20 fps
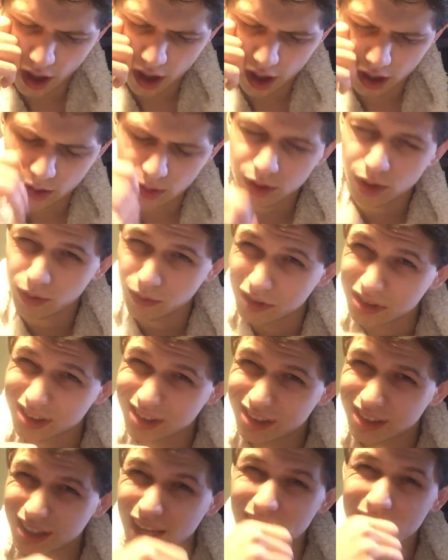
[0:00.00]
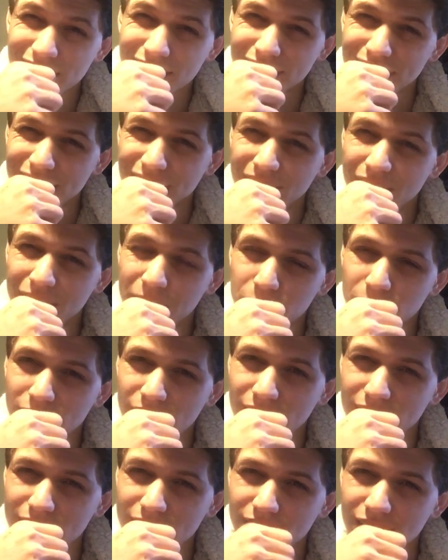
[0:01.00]
I don't know if it's saying that, but
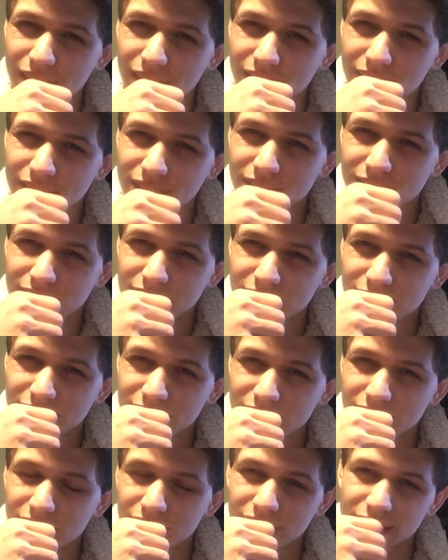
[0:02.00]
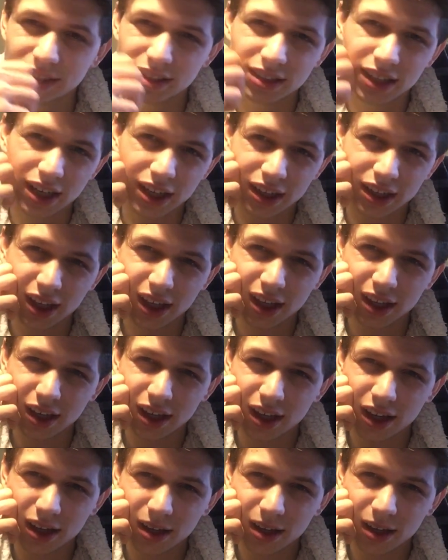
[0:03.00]
I think I could see that it's saying that